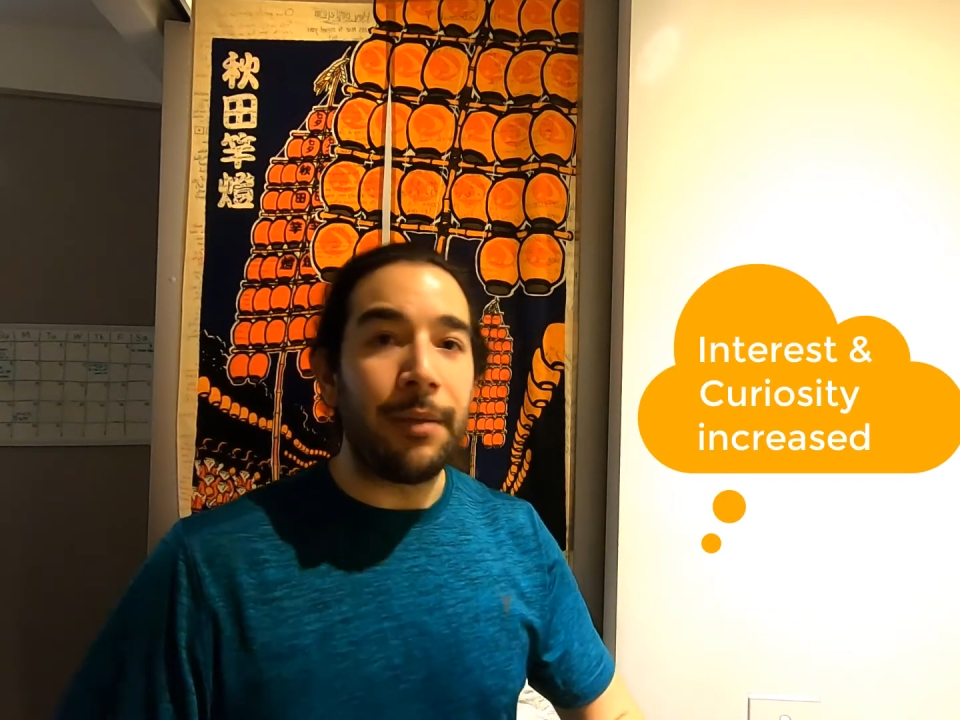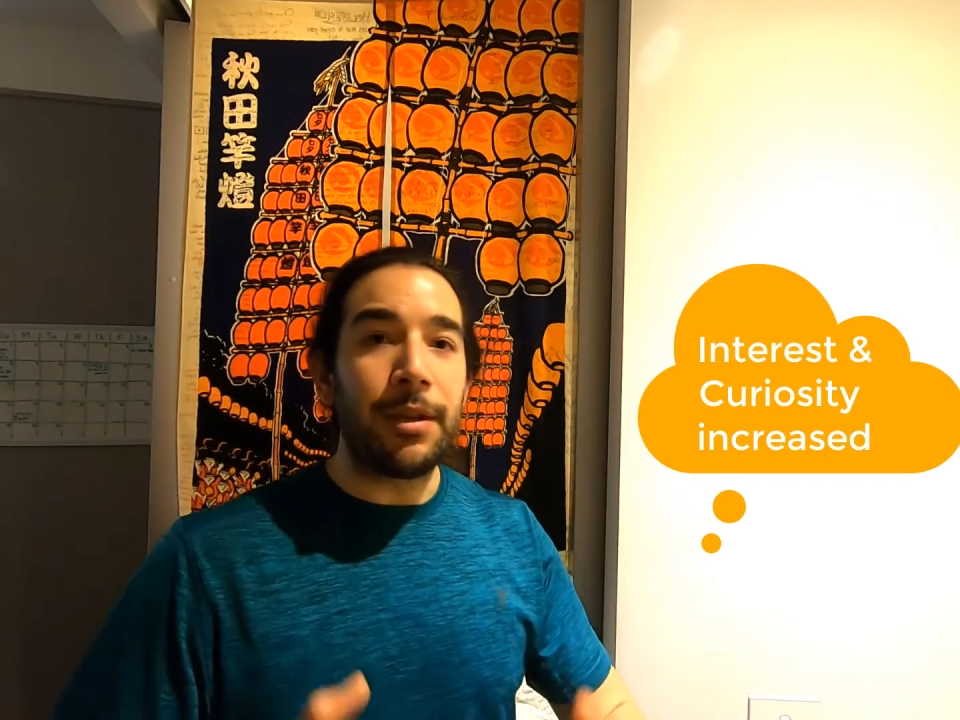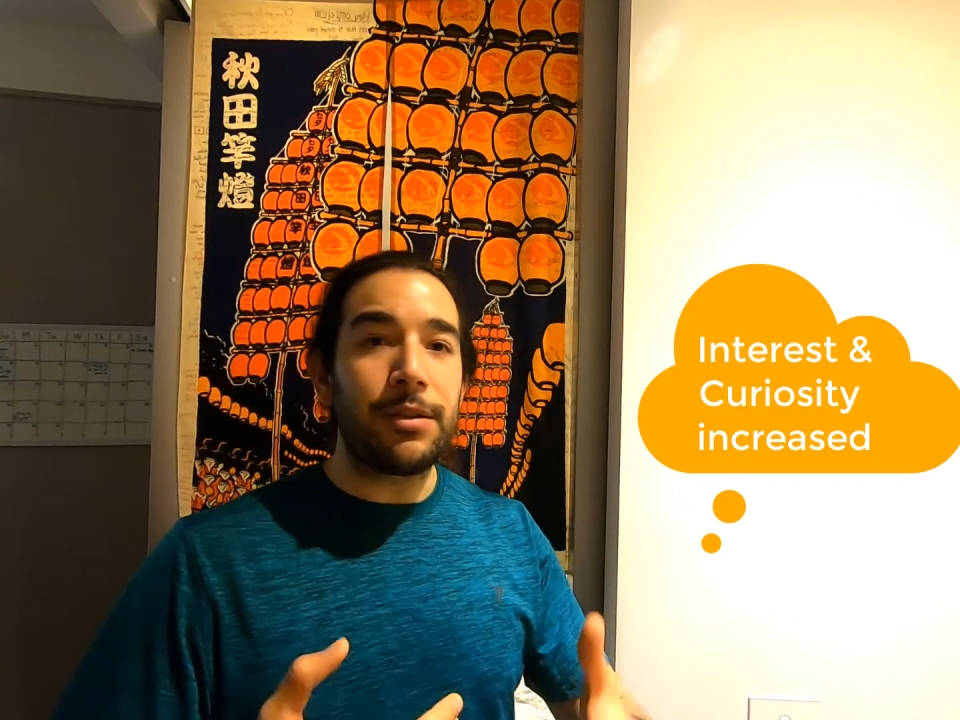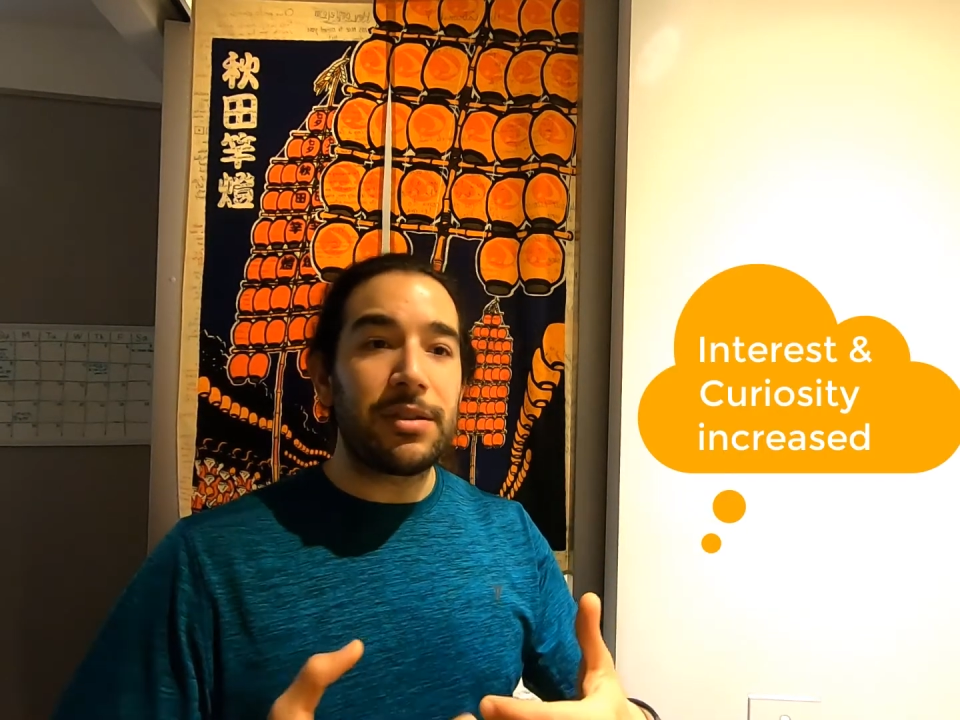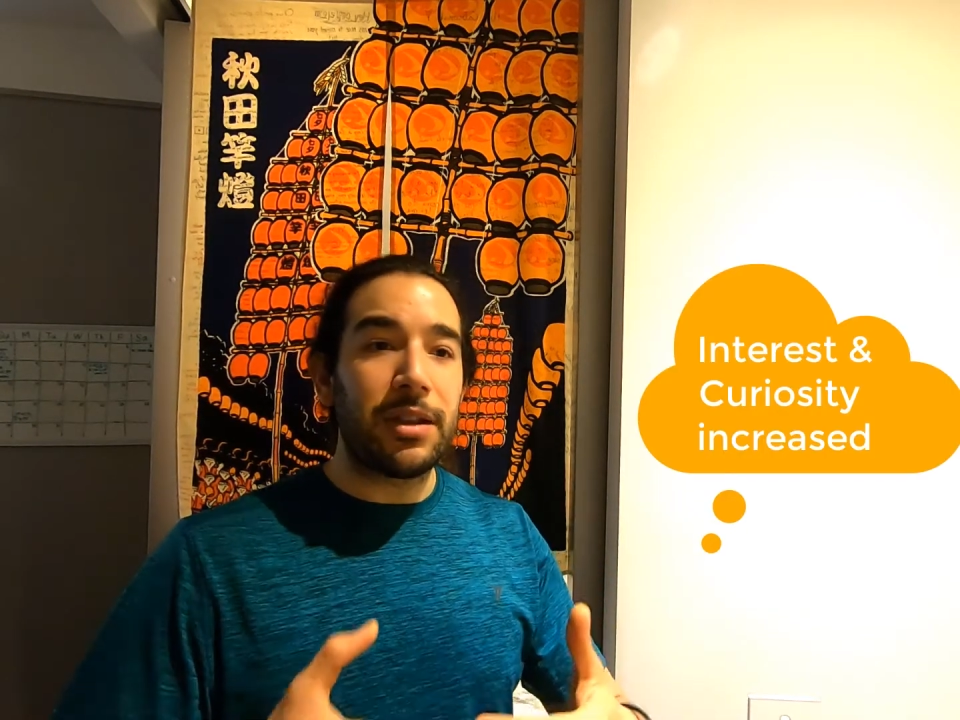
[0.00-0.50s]
I'm
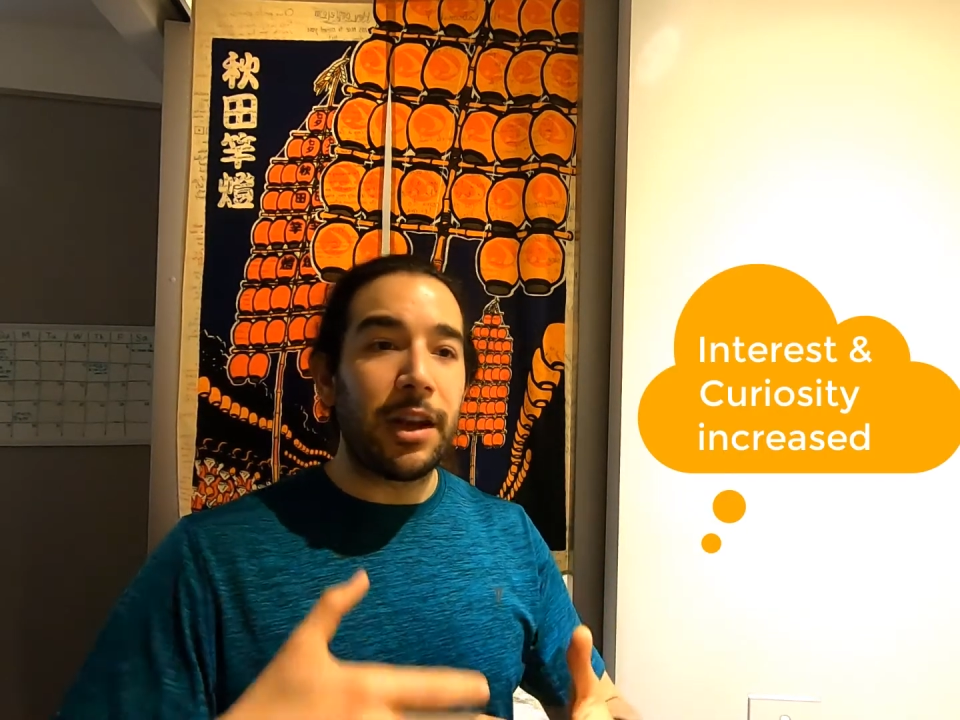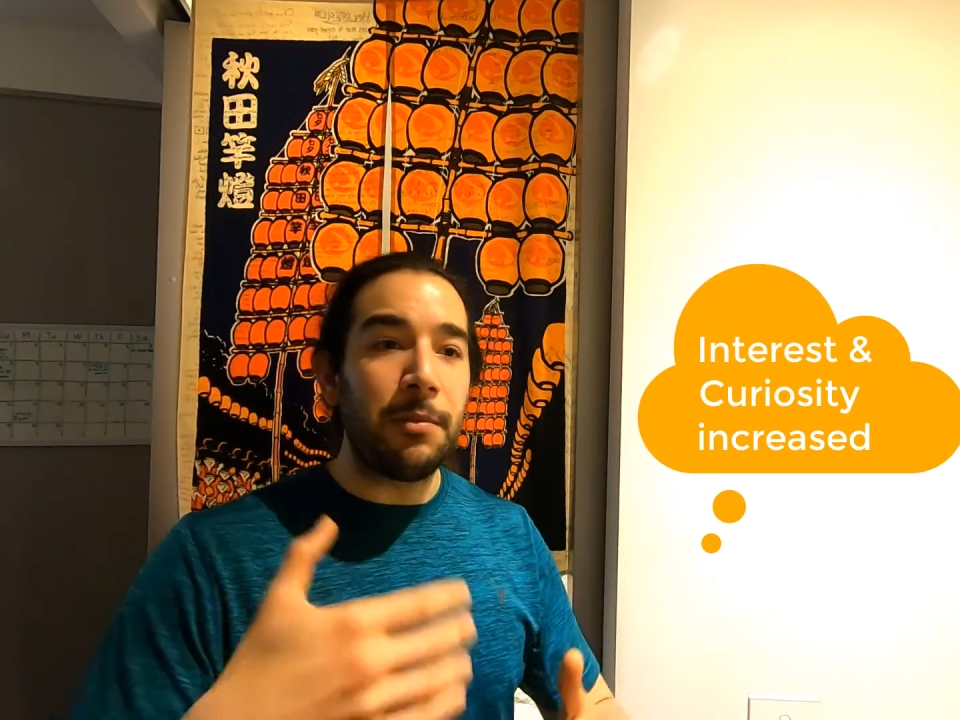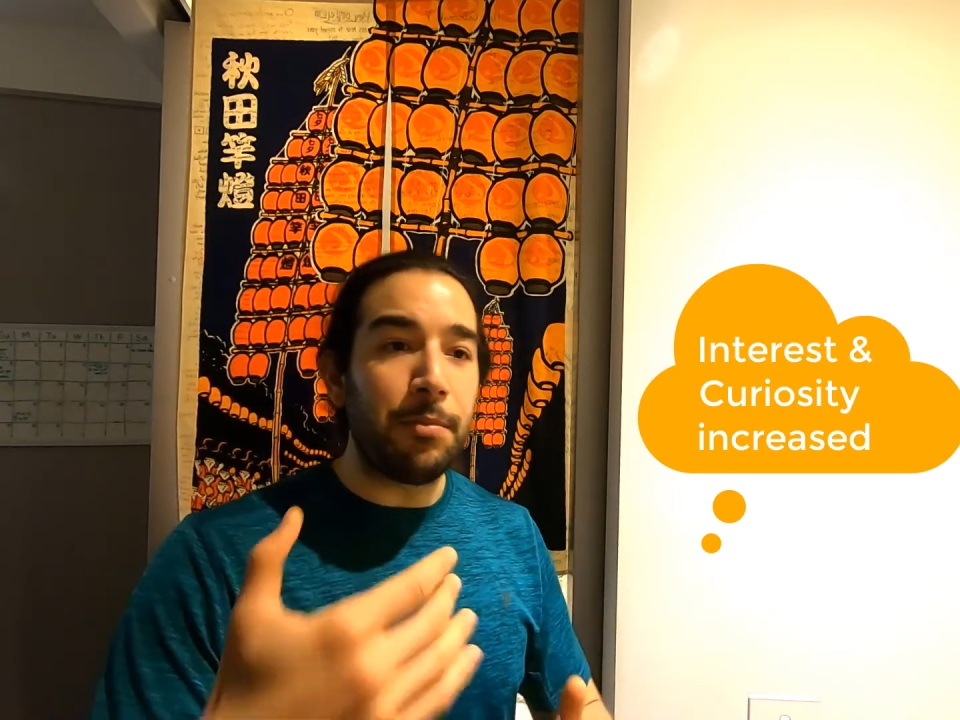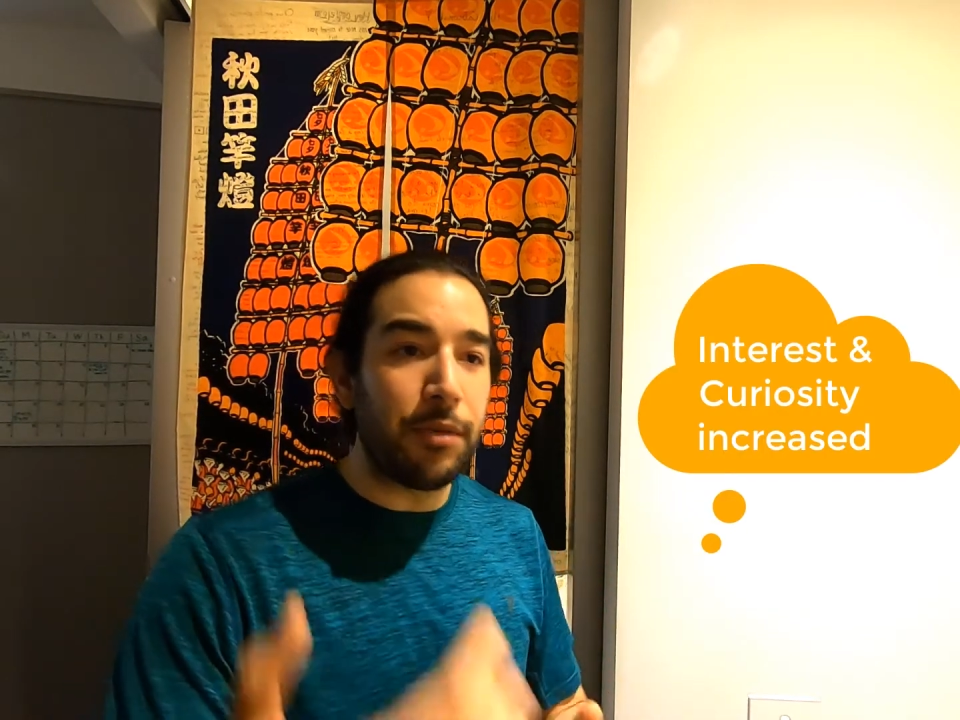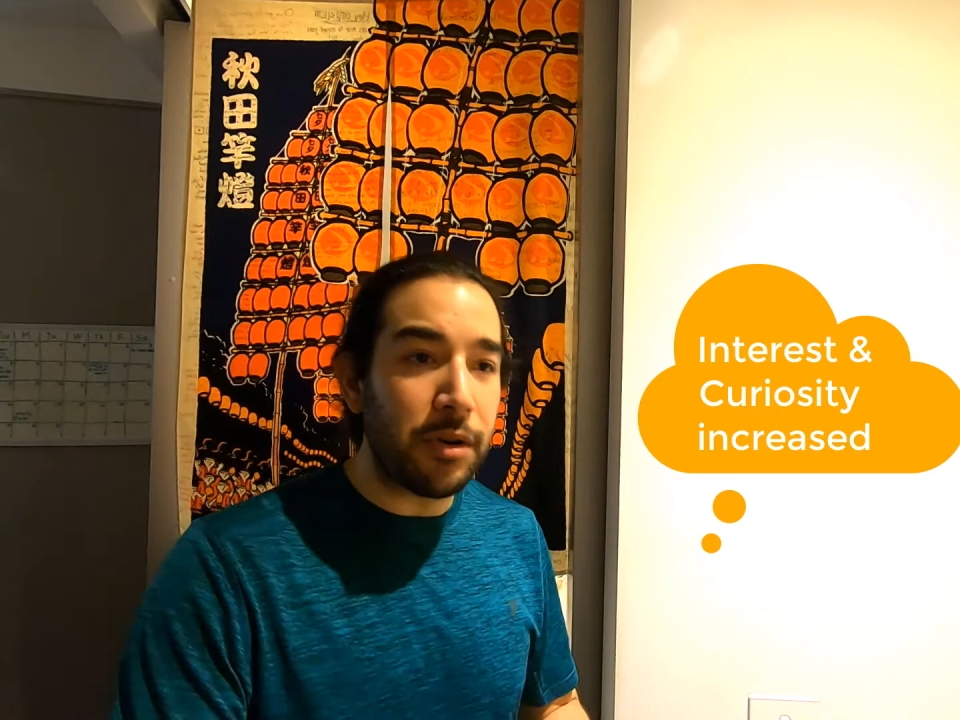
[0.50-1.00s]
interested
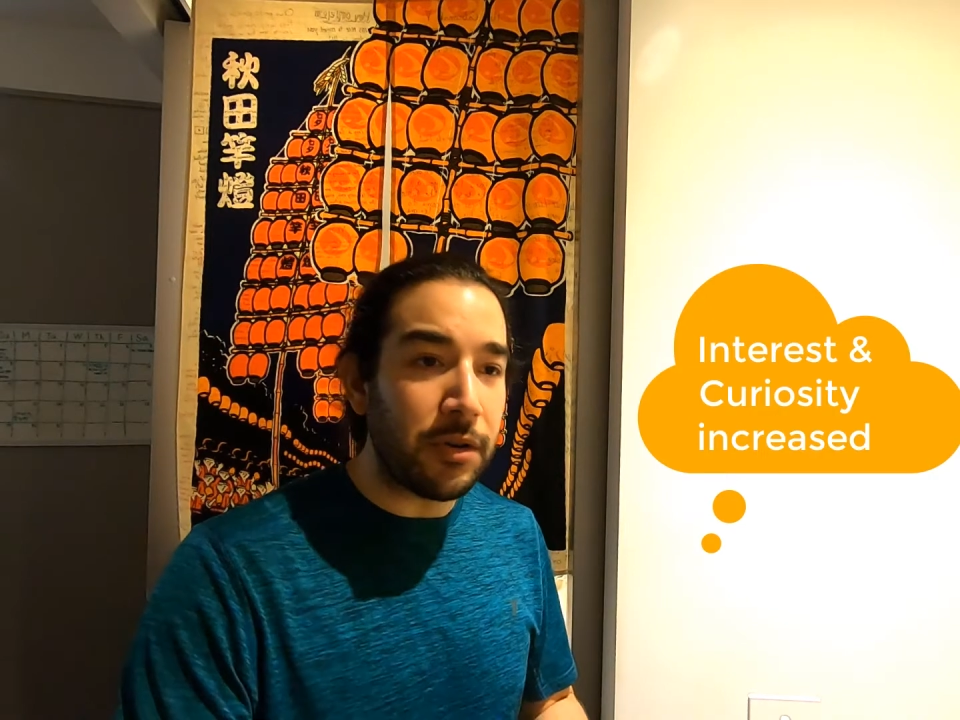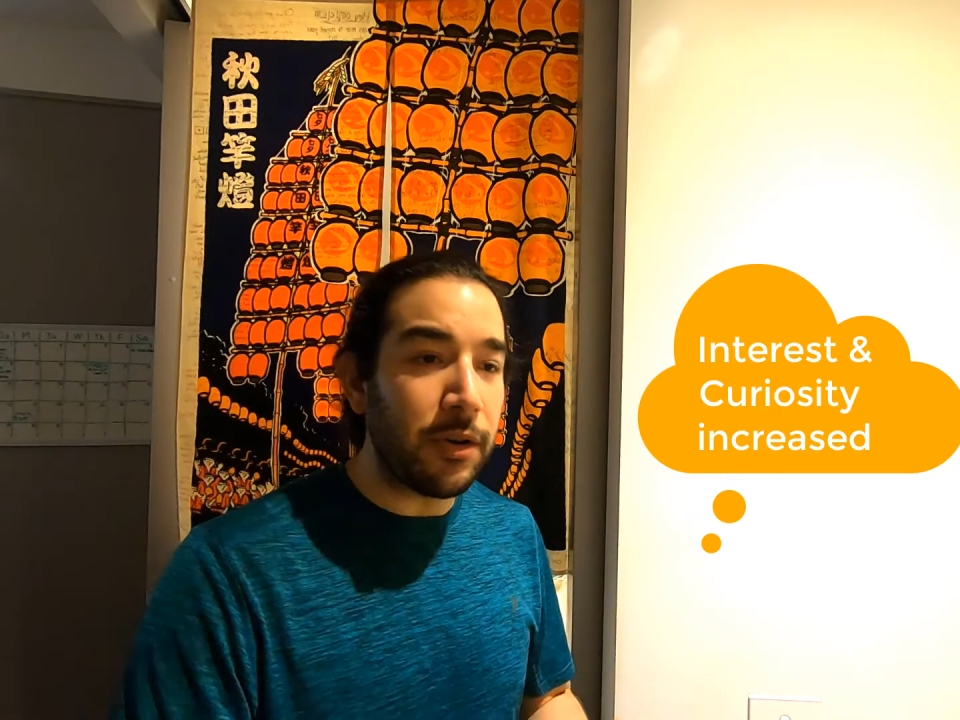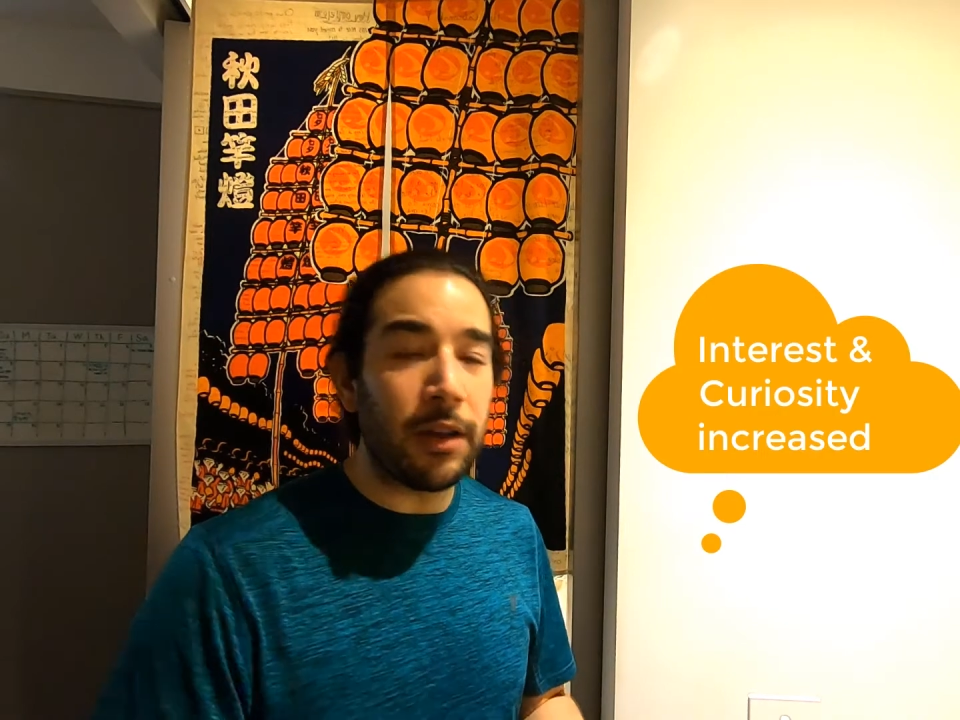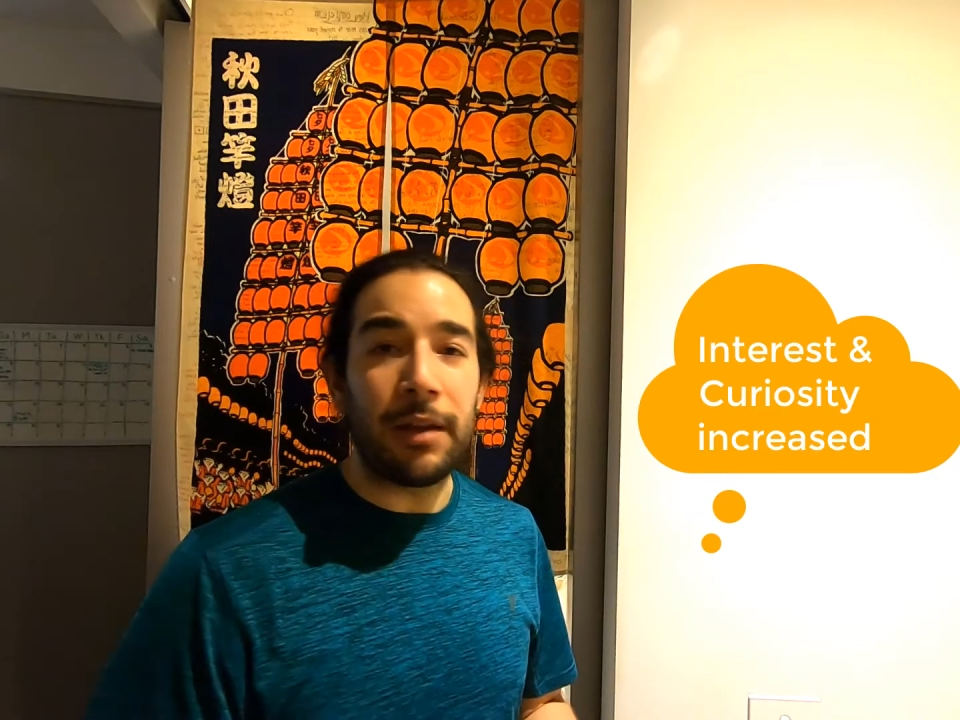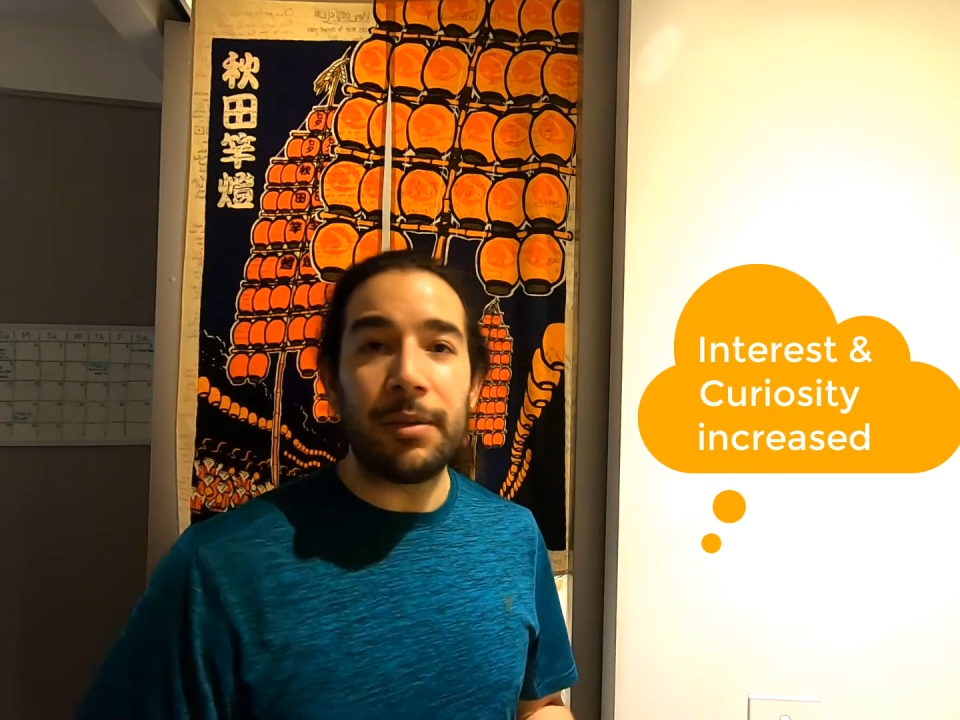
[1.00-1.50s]
in Portugal,